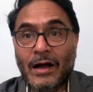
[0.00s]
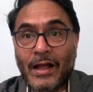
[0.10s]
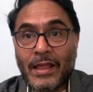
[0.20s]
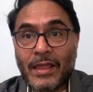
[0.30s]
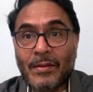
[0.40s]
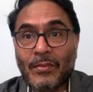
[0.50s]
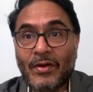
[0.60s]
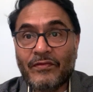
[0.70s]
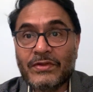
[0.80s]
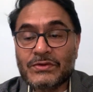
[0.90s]
I am
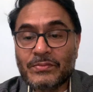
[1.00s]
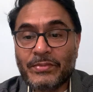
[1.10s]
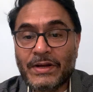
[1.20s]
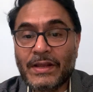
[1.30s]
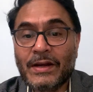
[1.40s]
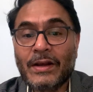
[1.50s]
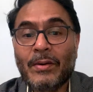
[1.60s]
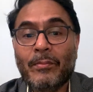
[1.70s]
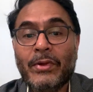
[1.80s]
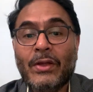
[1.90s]
of this
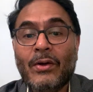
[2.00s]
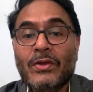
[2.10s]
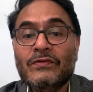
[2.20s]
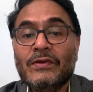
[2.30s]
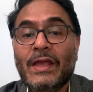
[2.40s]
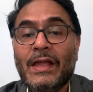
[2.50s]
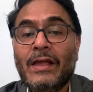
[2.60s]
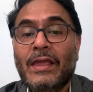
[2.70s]
opinion because a